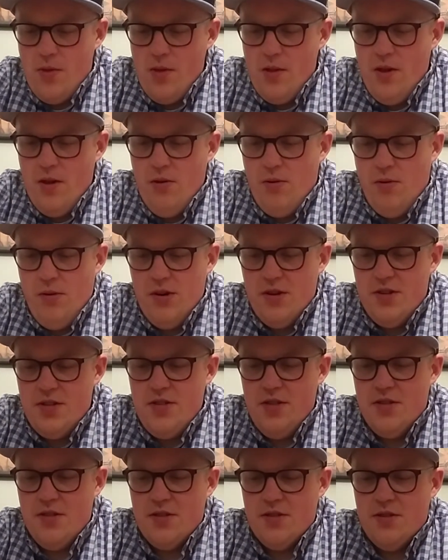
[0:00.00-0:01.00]
or it's
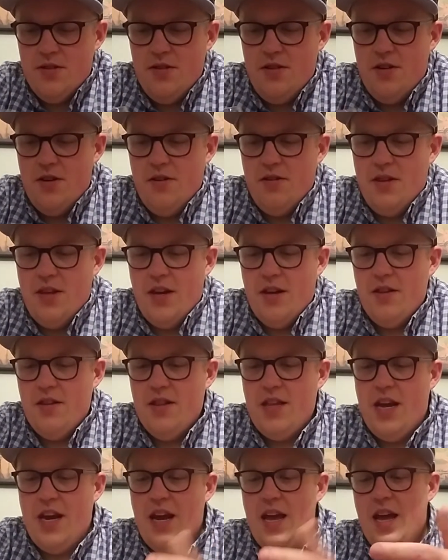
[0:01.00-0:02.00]
just, you know,
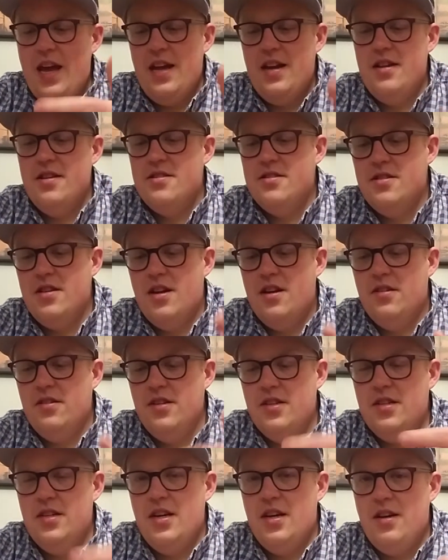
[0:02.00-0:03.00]
that head is
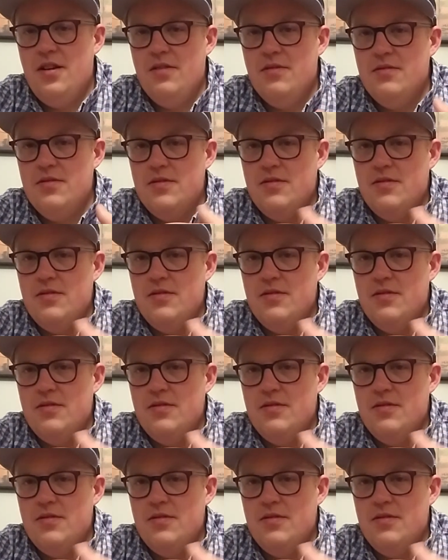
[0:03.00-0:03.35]
settling down.